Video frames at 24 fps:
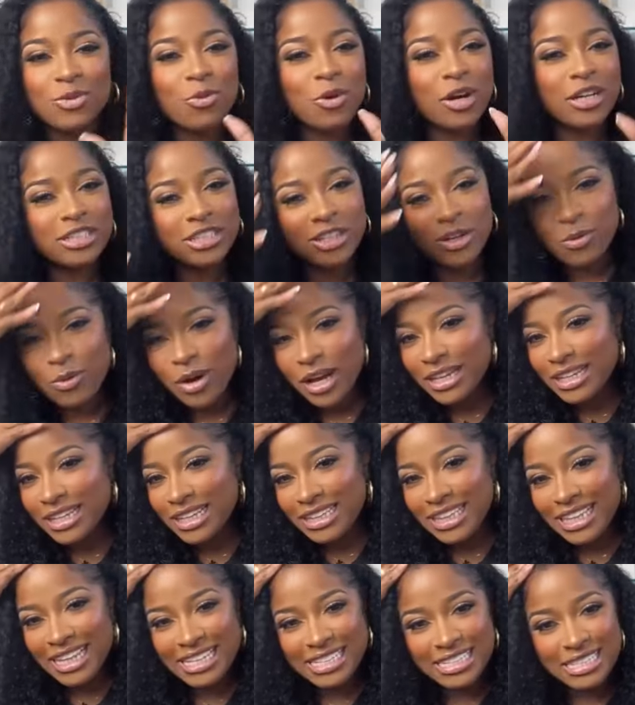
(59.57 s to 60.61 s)
You wondering why
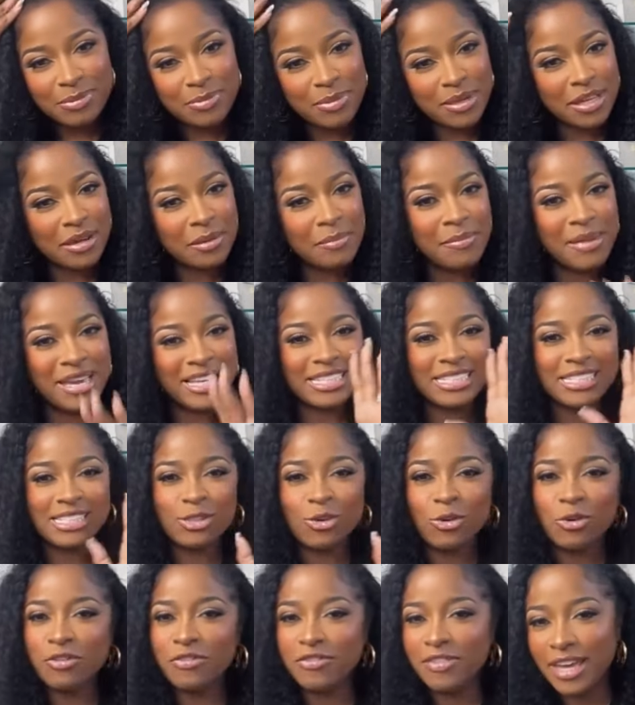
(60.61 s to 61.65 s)
your lace be a
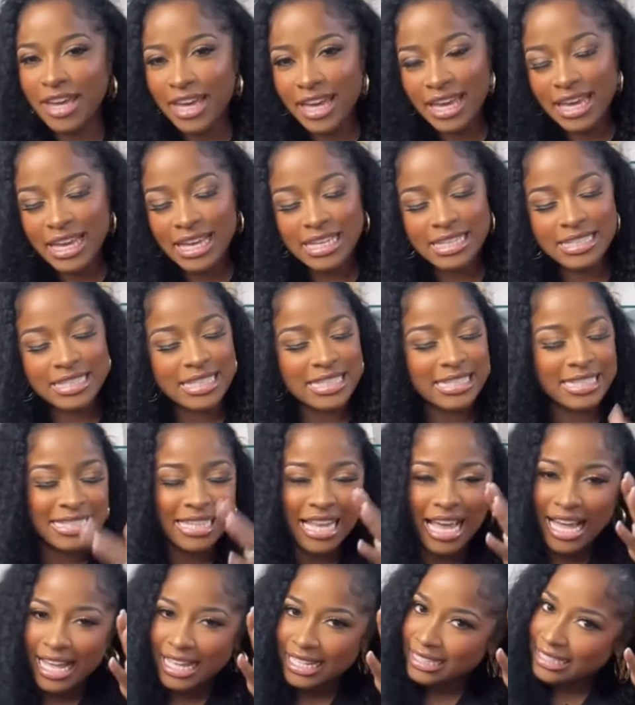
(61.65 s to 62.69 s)
mess so fast? It's
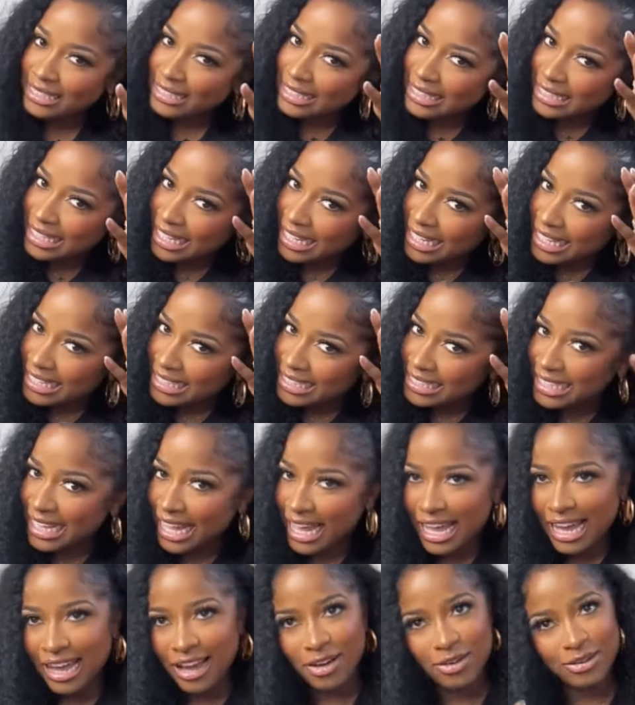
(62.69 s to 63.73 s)
not laid
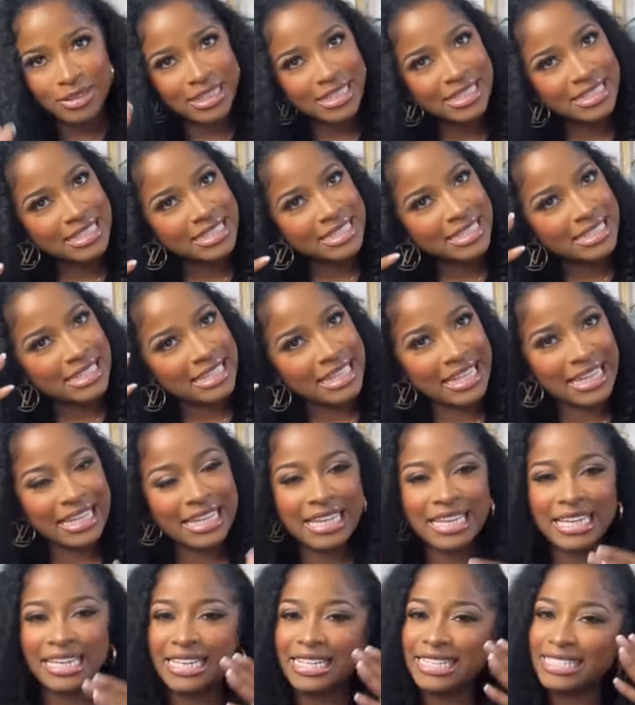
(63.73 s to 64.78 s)
down and
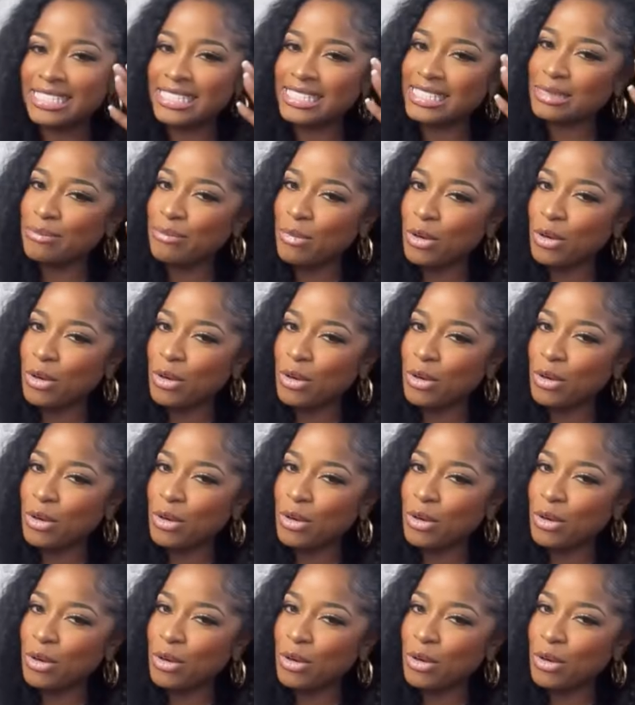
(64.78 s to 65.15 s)
slick and